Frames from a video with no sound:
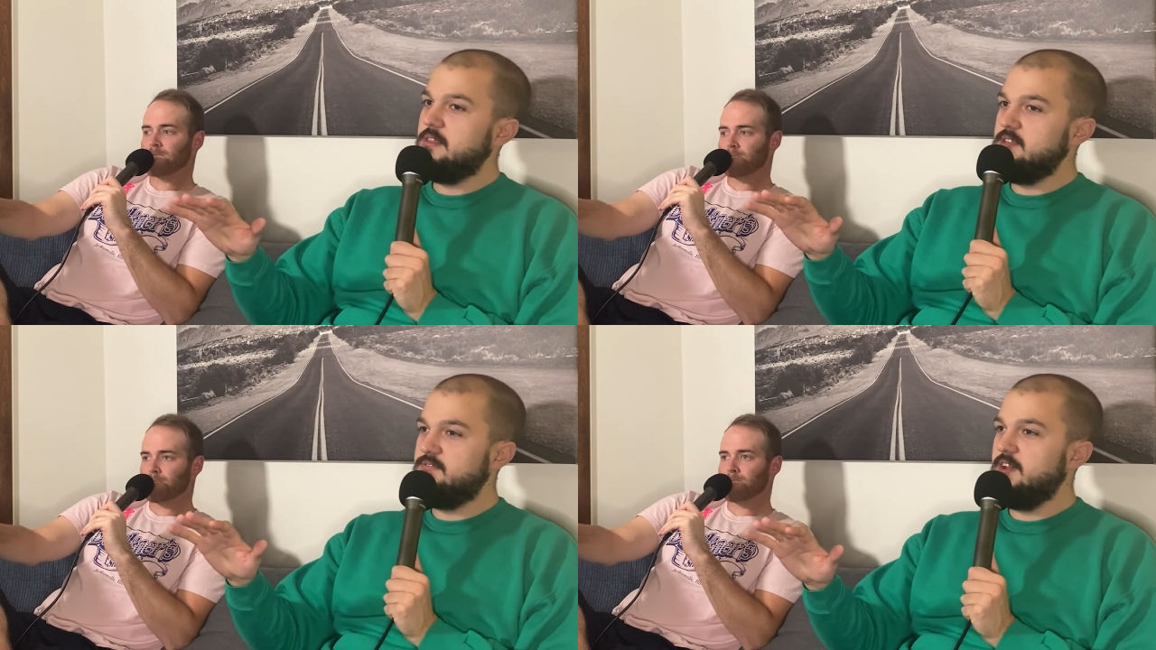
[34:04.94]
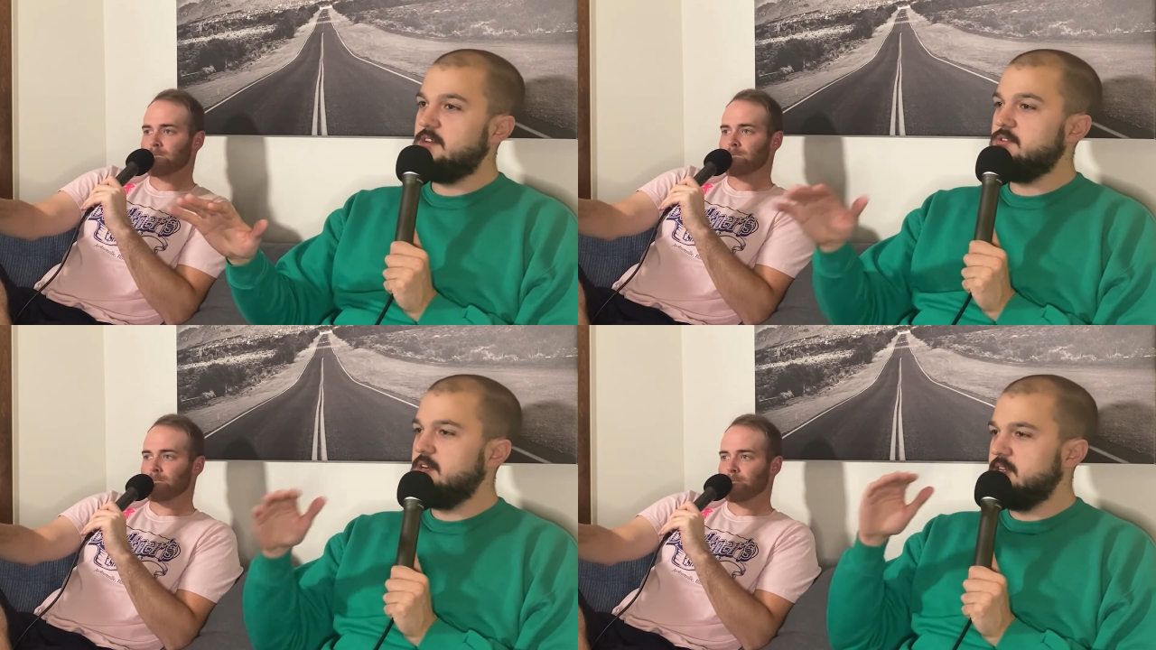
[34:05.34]
Speaker 1: these
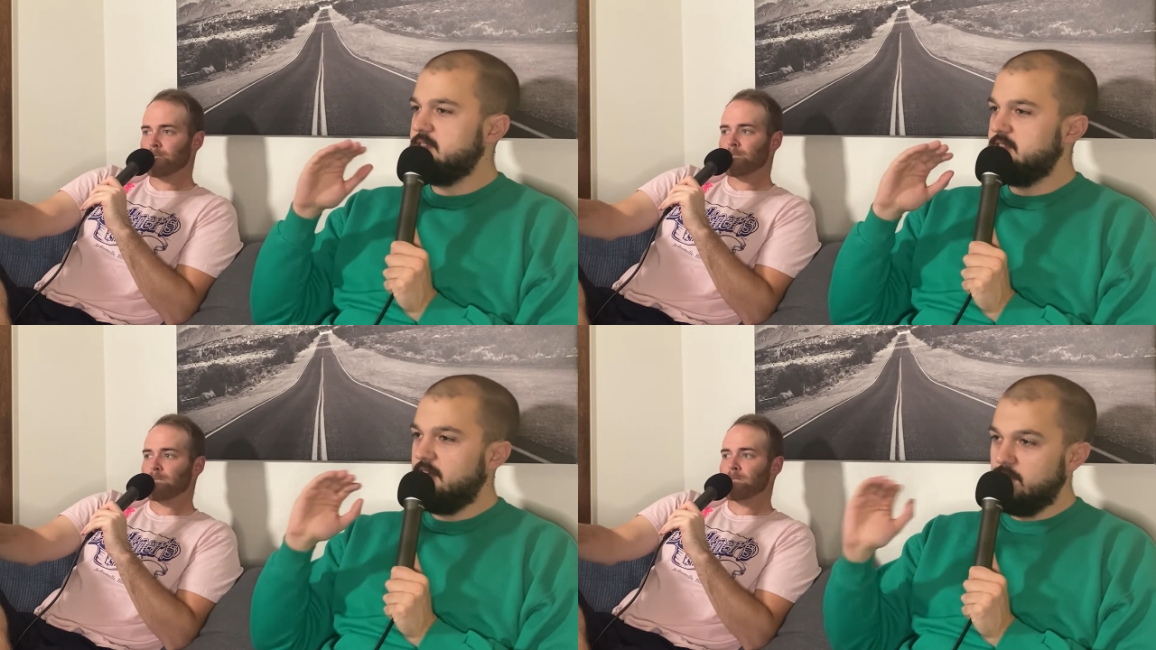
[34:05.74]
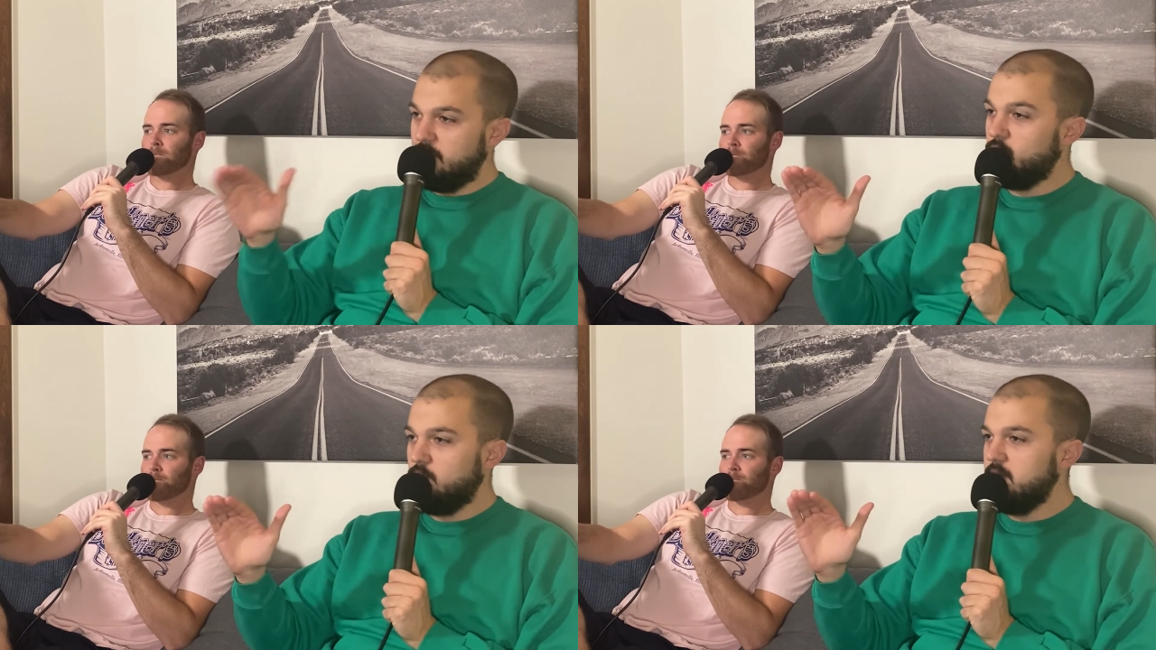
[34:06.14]
victories. They look
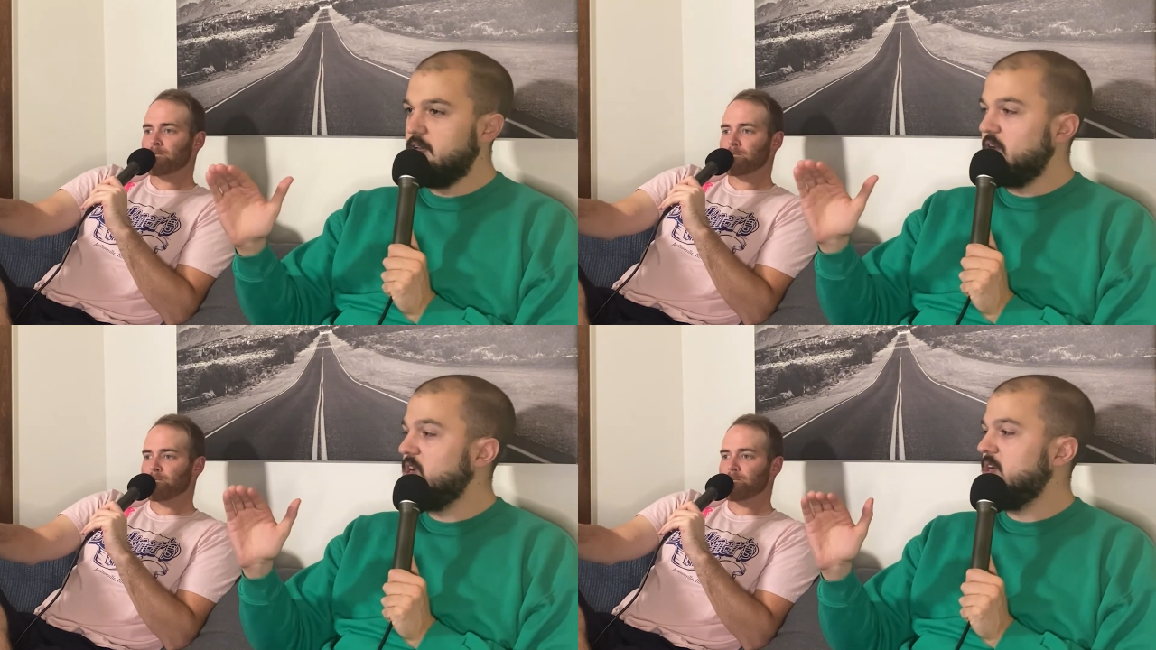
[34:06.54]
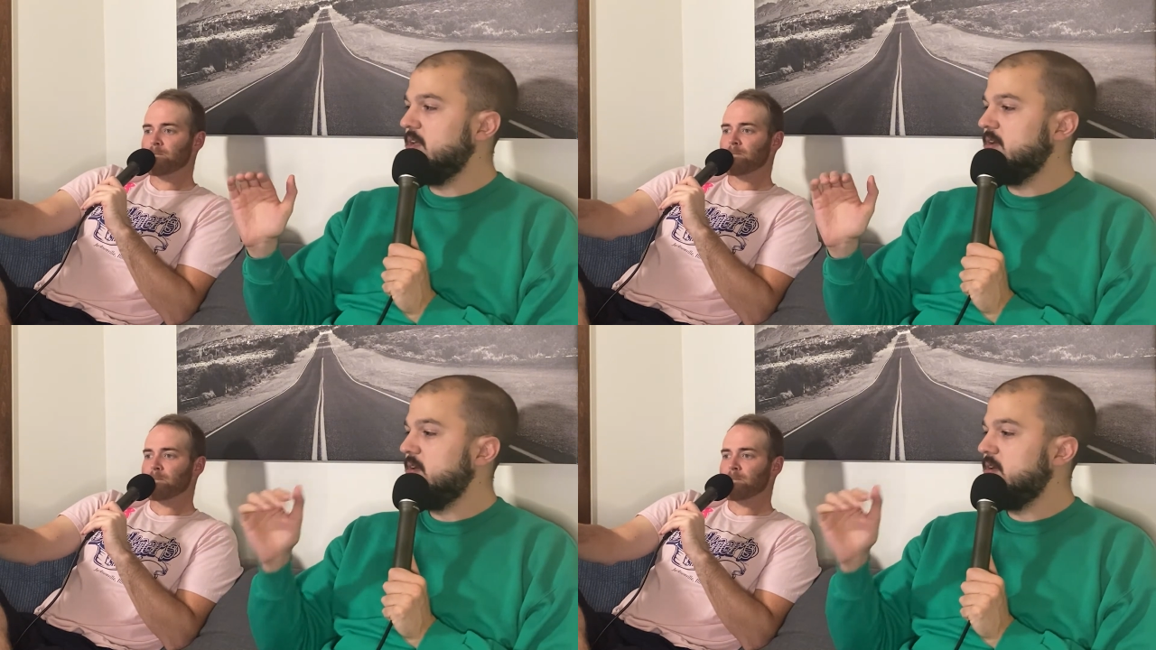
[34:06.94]
really good.